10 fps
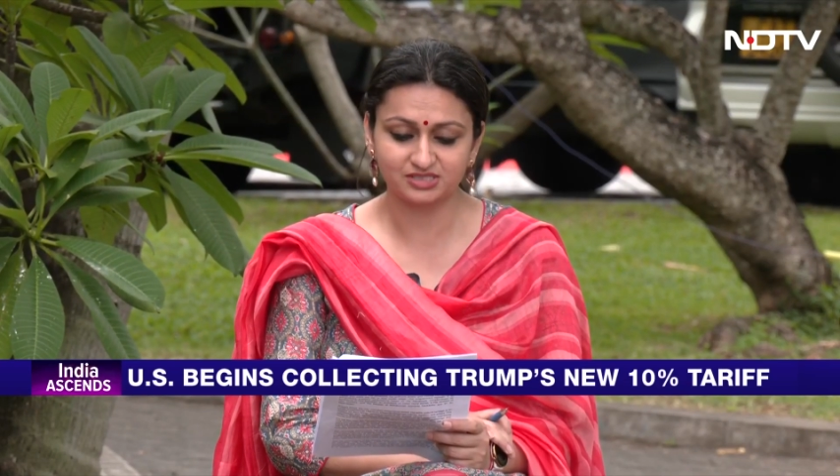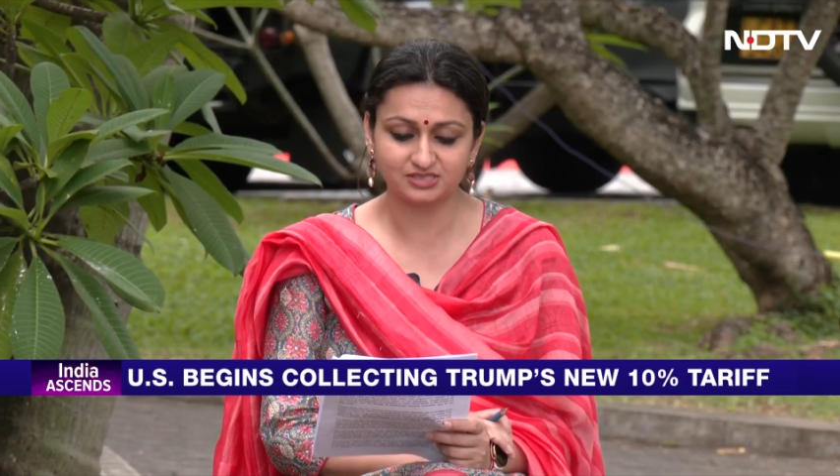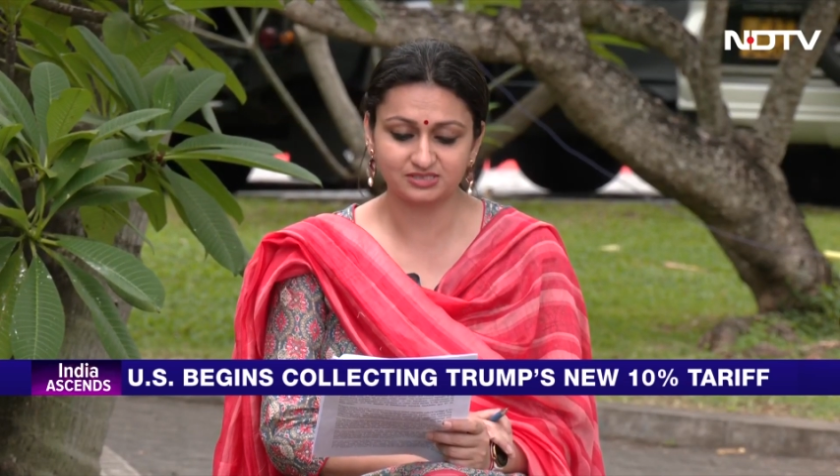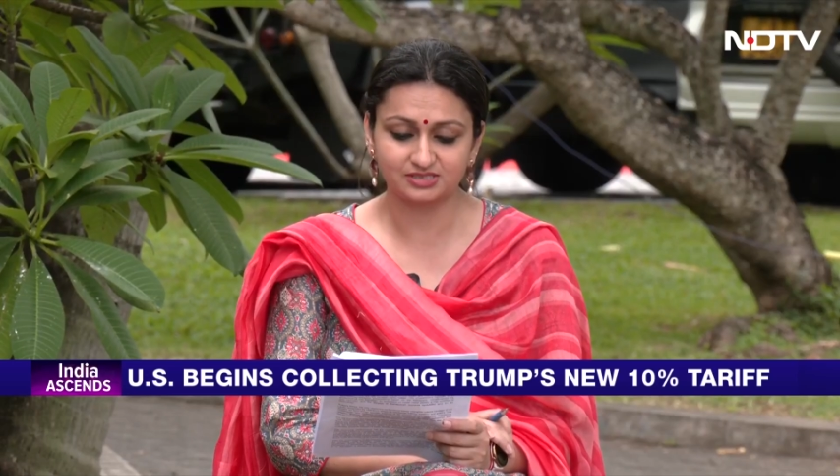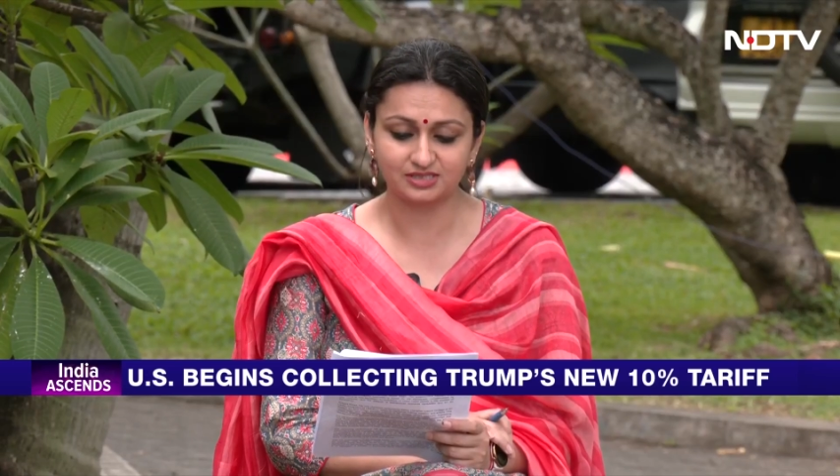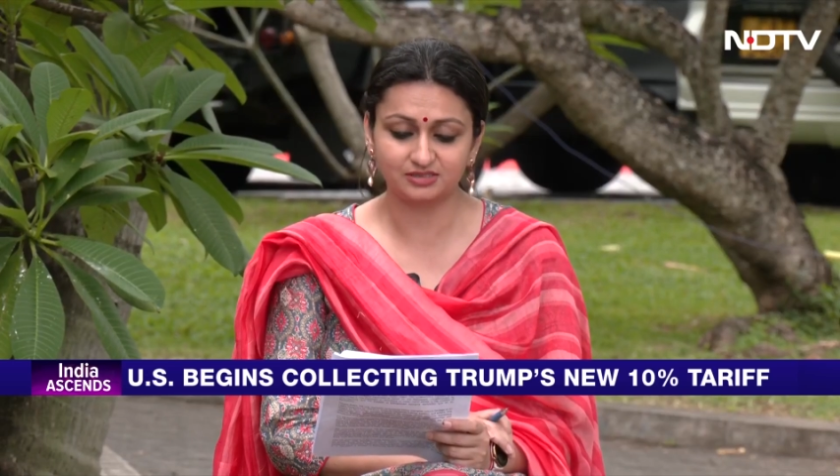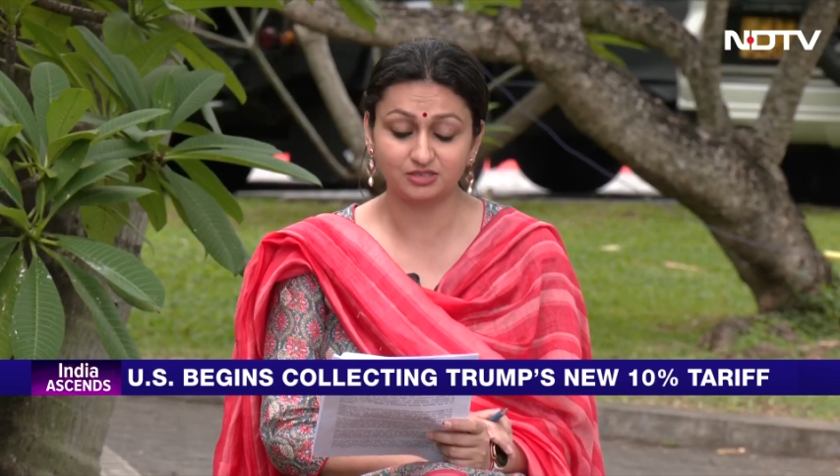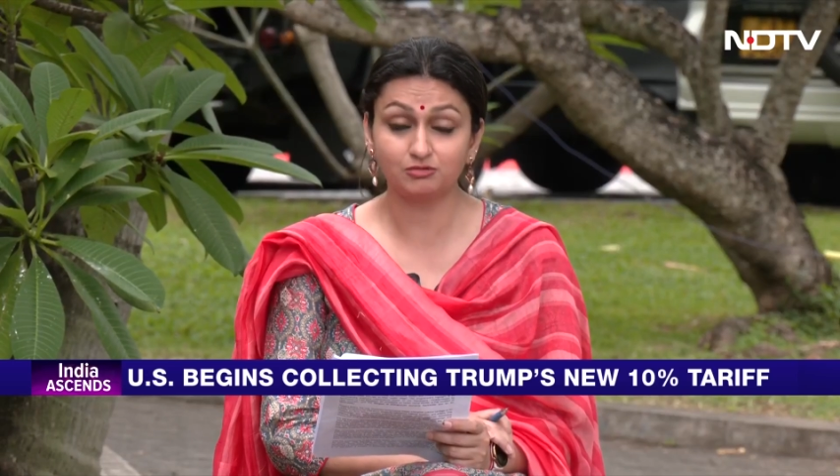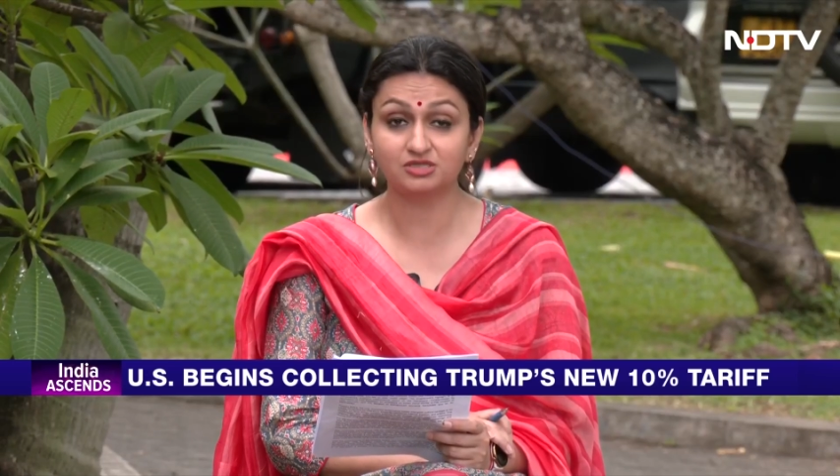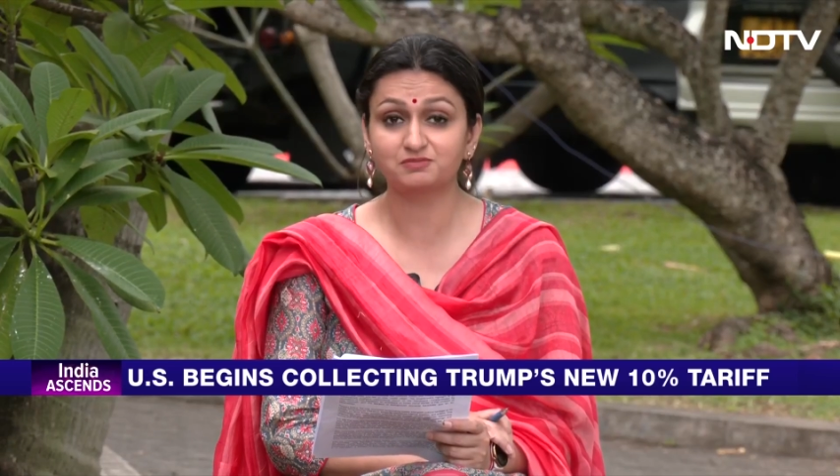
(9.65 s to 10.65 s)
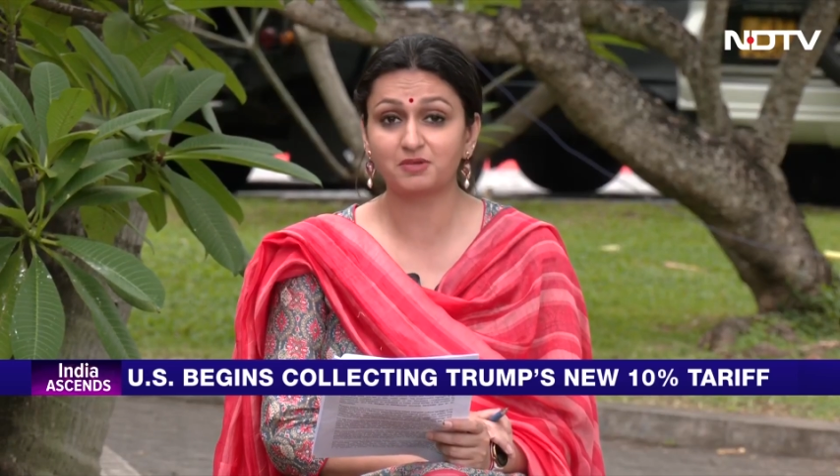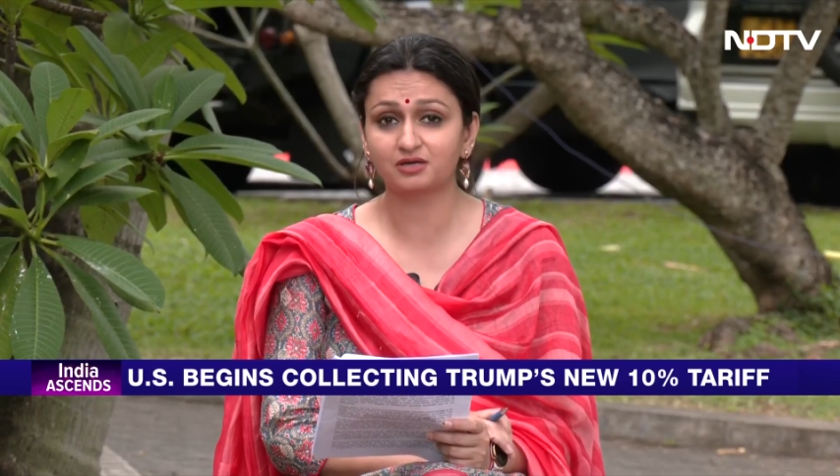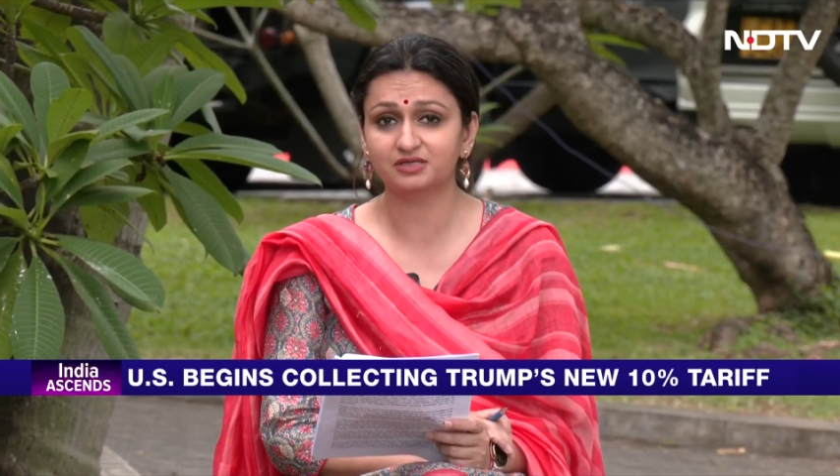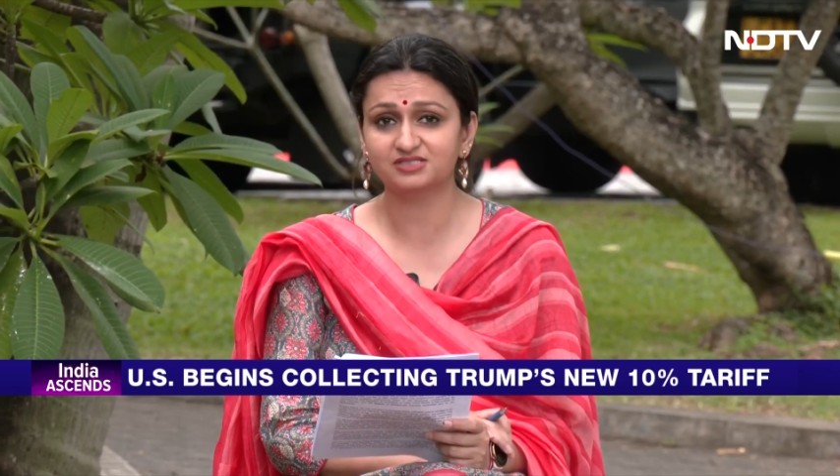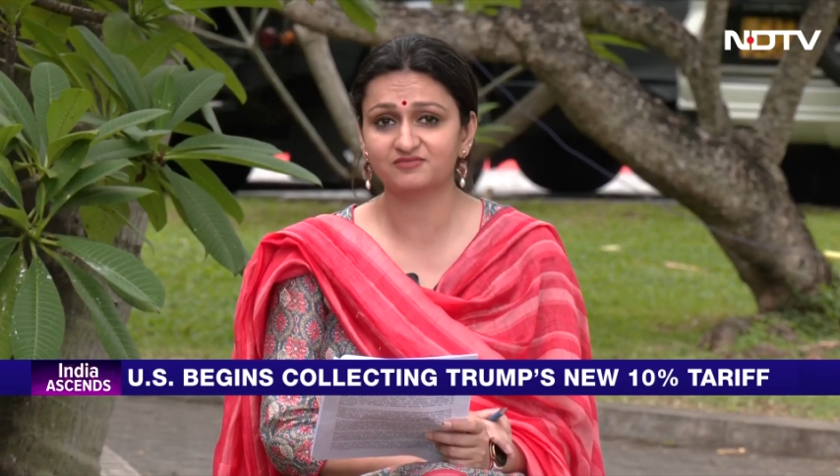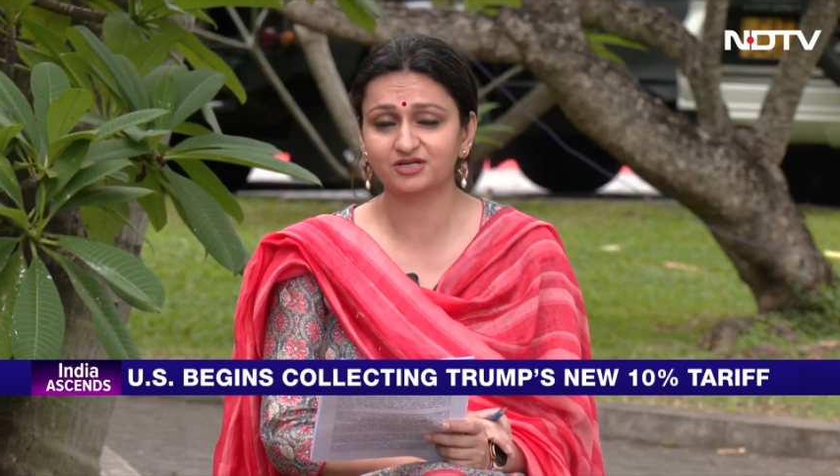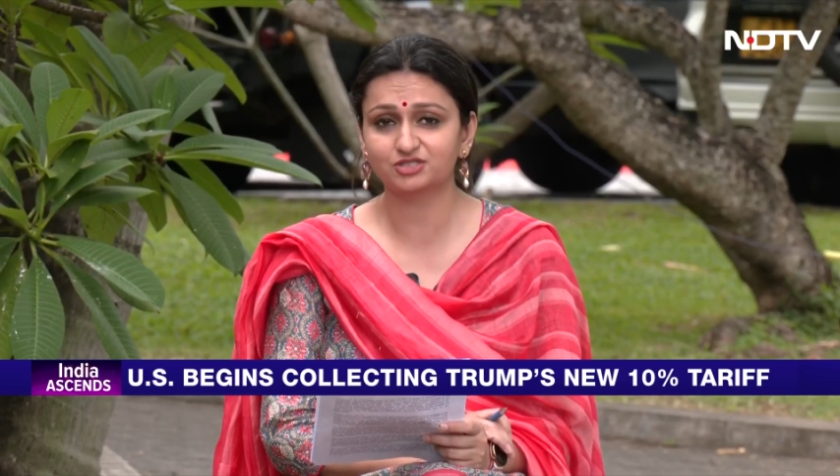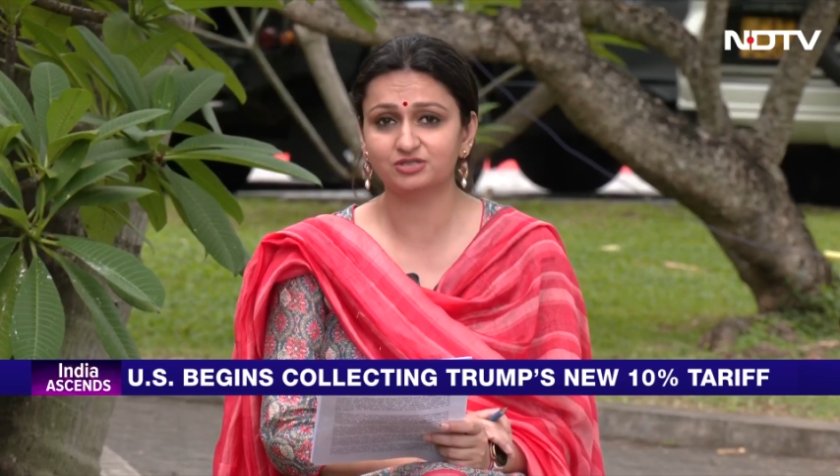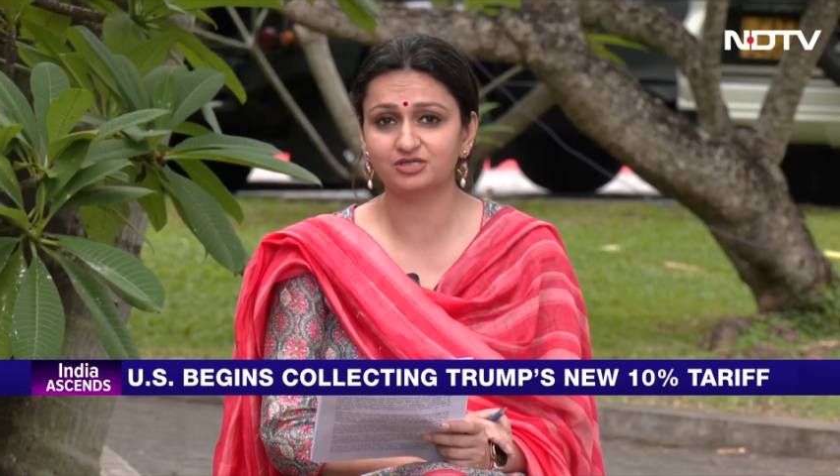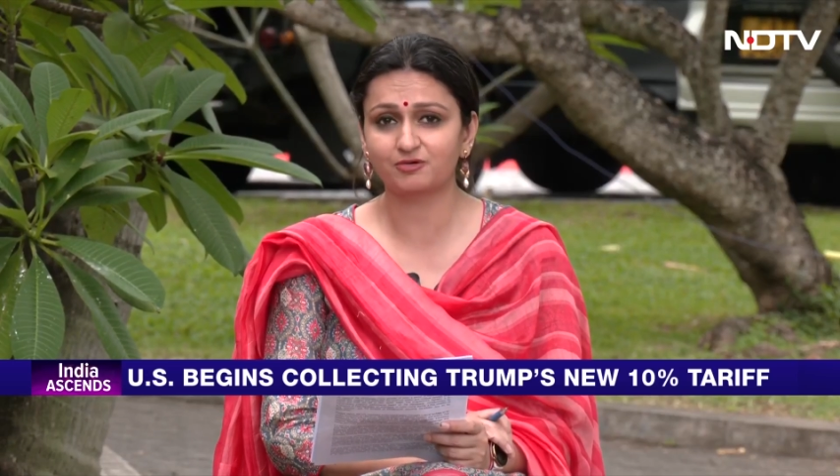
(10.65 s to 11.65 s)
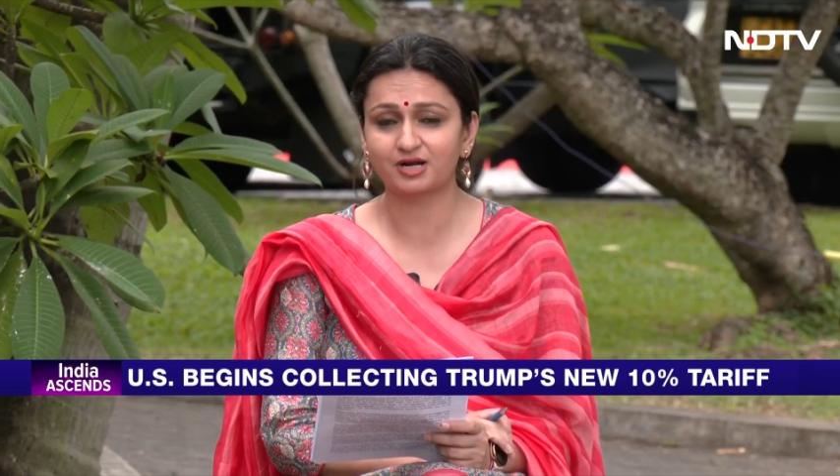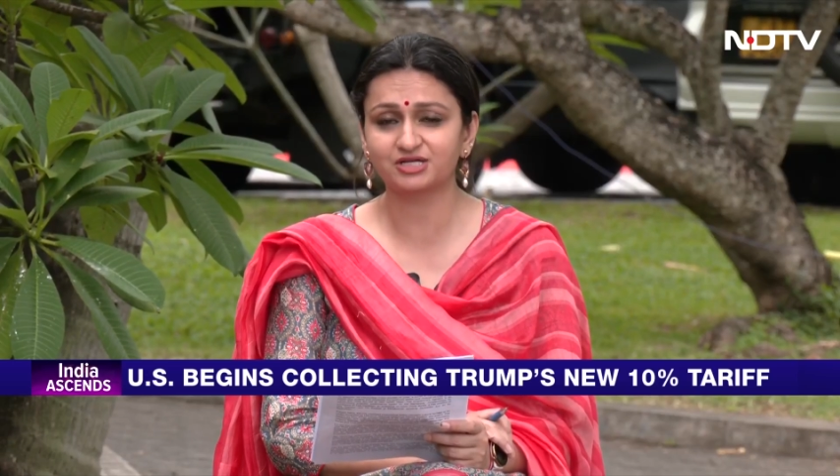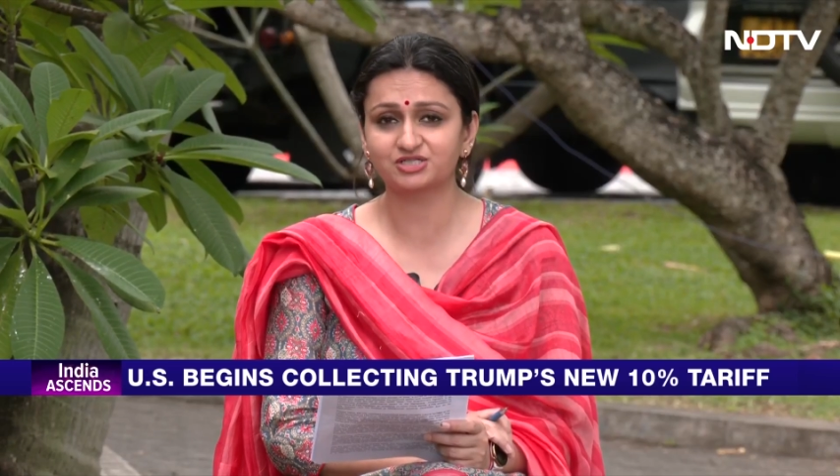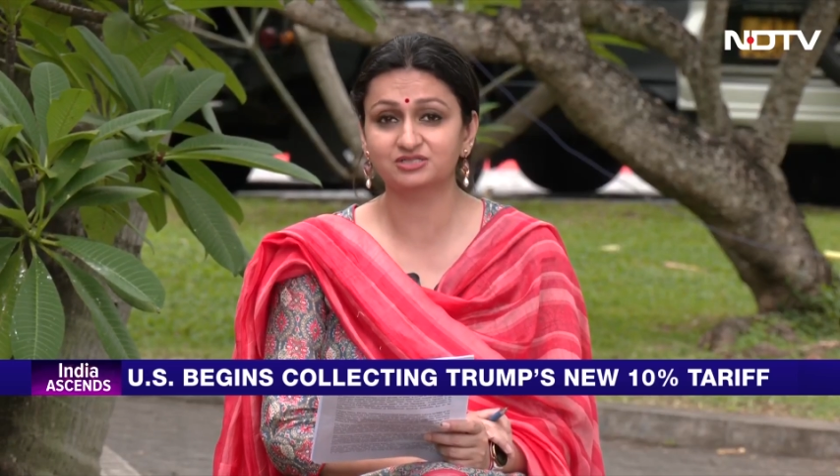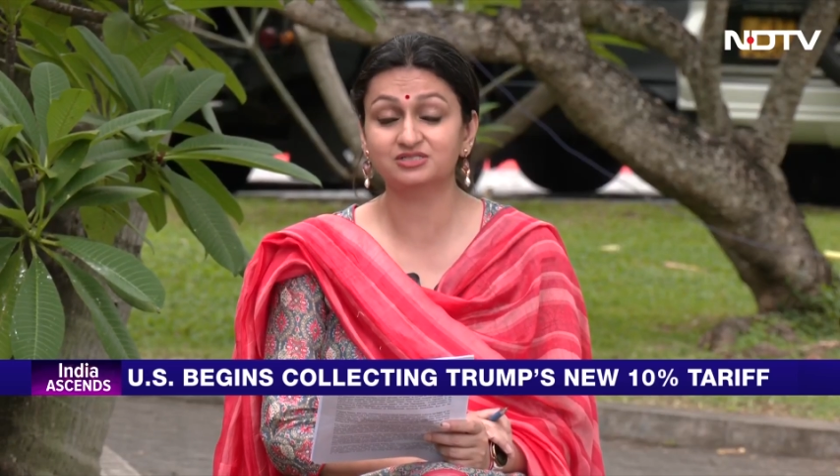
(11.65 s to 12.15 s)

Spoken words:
is that the US markets have actually crashed and